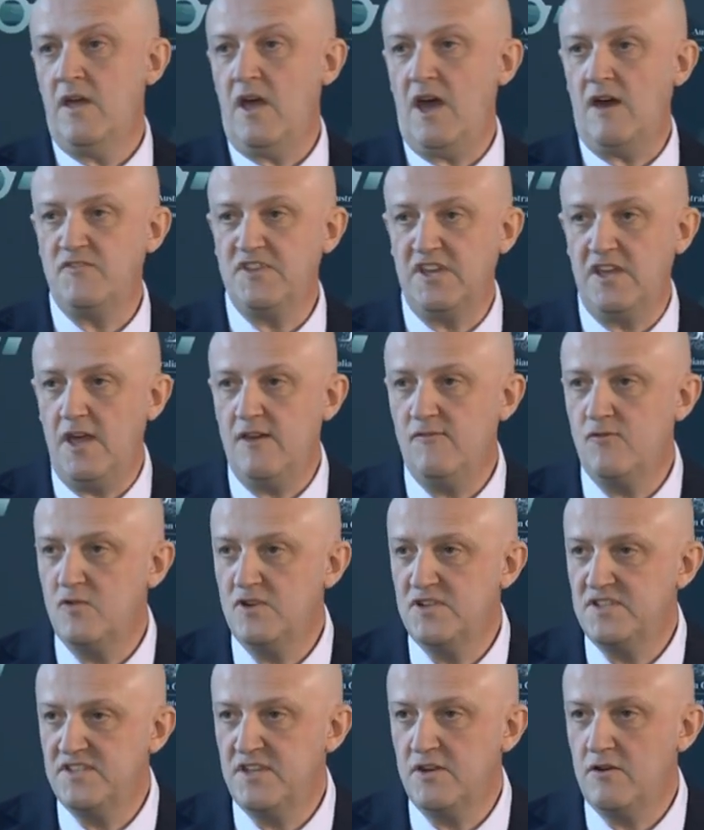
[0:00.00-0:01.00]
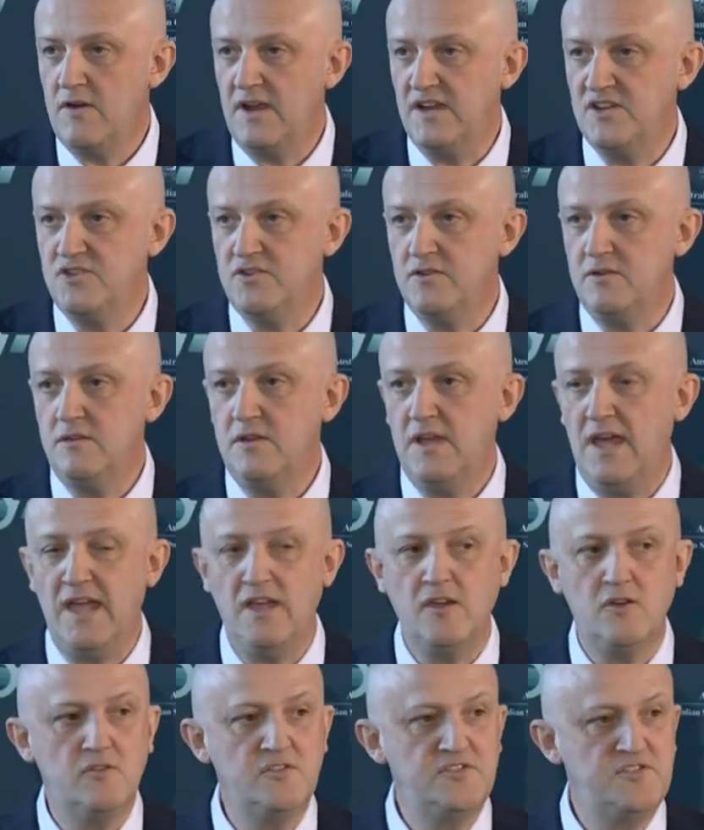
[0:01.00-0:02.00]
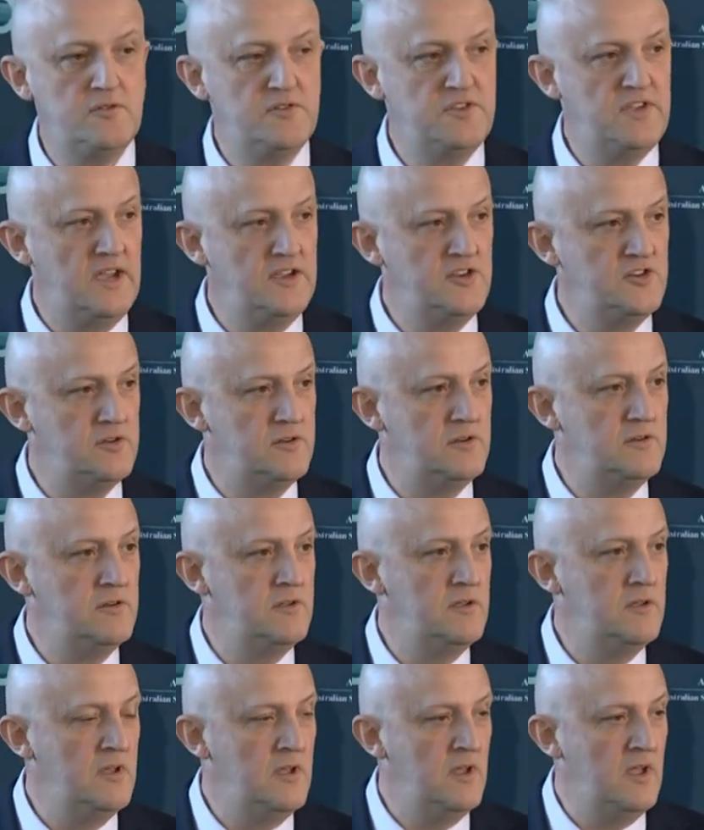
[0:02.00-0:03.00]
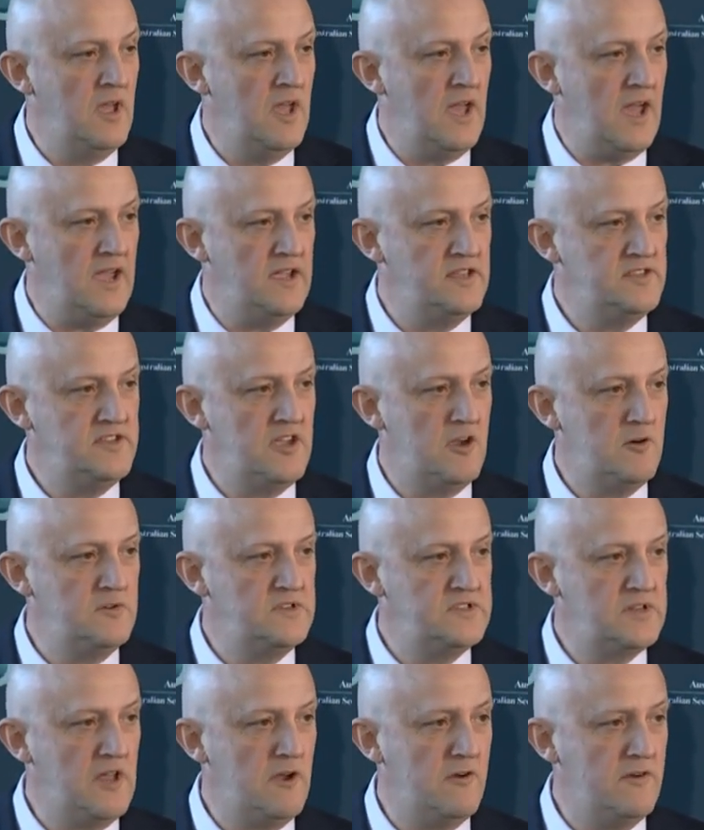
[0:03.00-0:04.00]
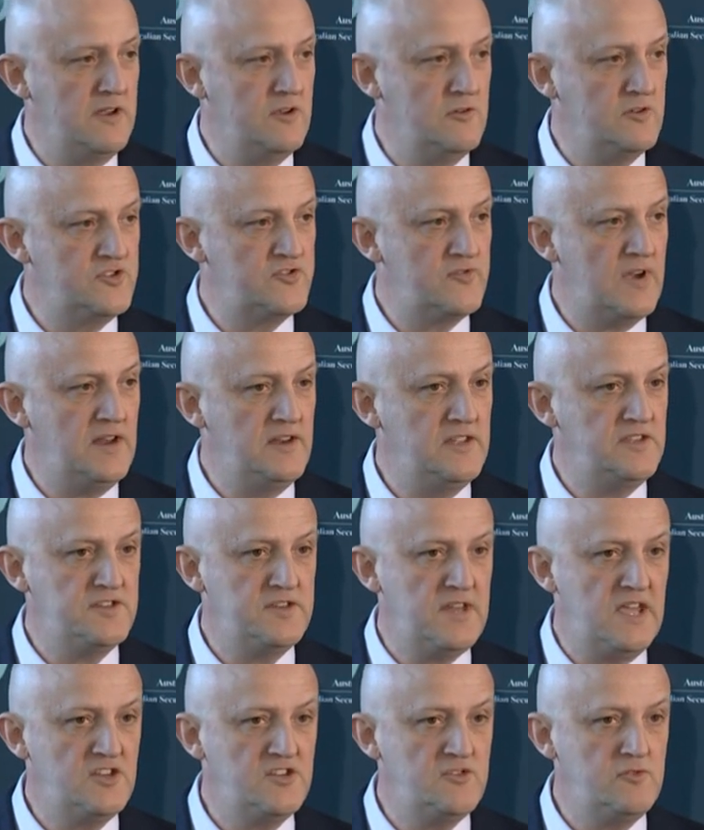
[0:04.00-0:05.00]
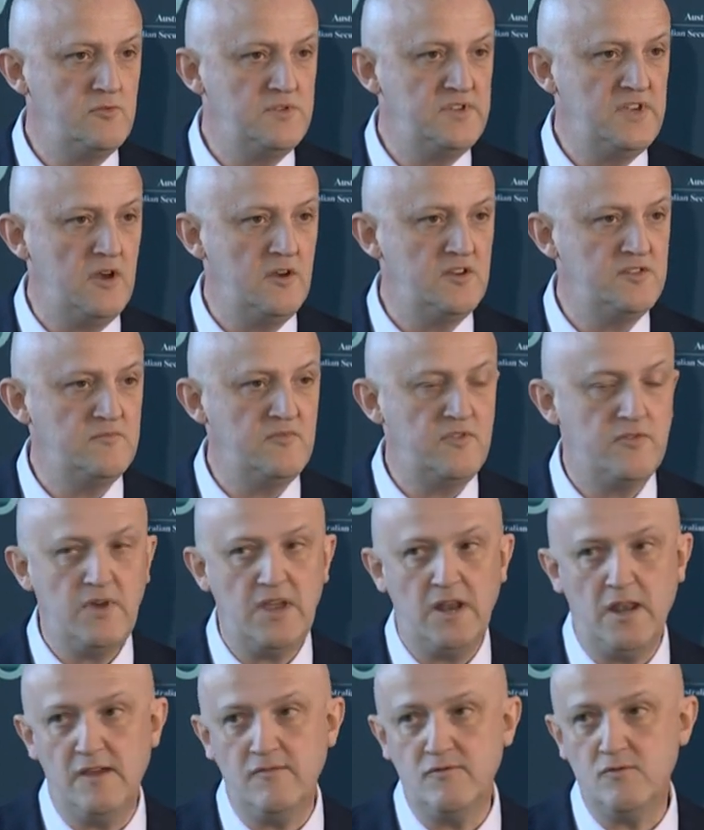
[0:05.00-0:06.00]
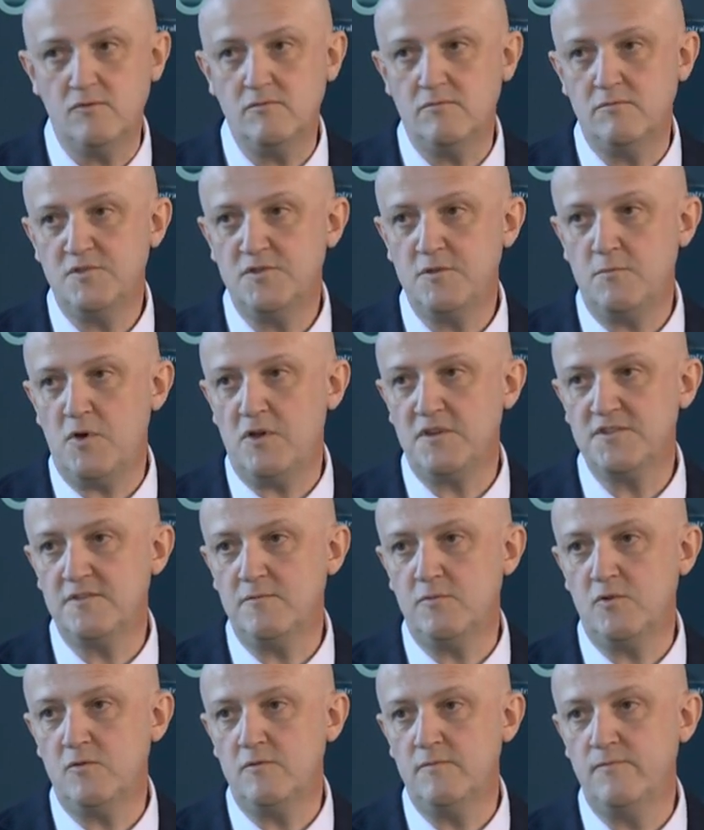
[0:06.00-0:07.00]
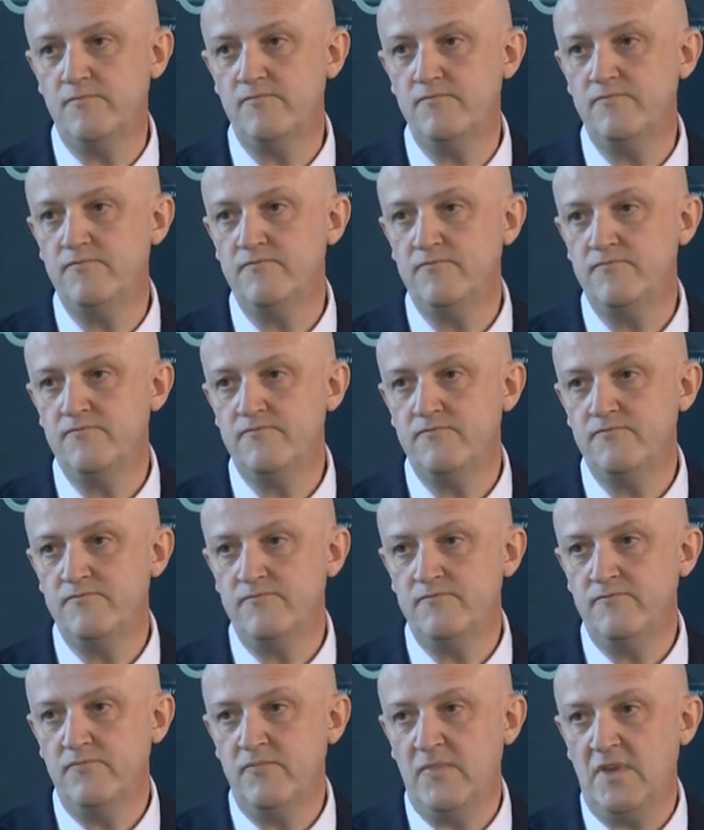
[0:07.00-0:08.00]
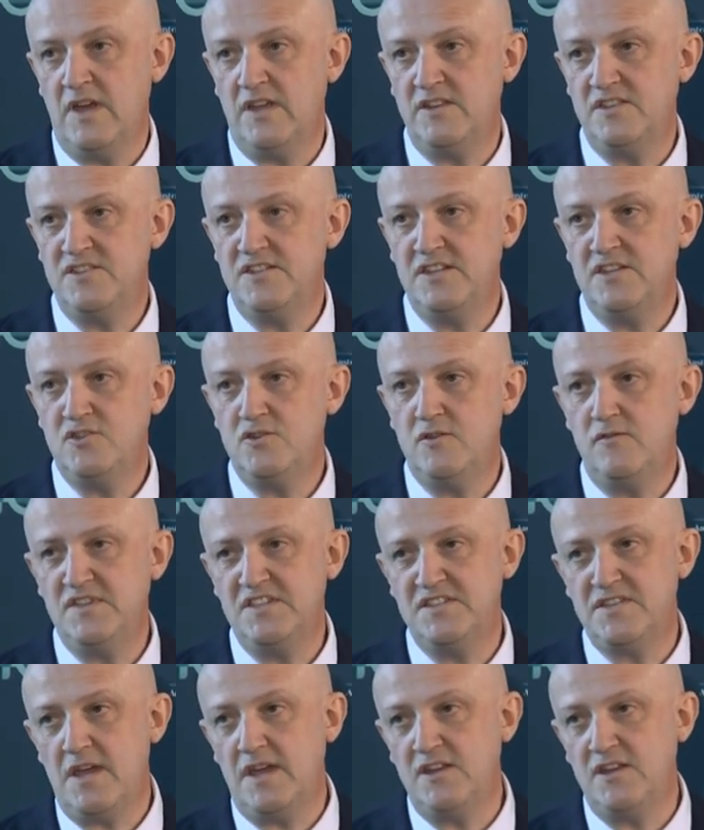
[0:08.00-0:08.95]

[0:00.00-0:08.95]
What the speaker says: After careful consideration and consultation, ASIO is lowering Australia's national terrorism threat level to possible. A decision of this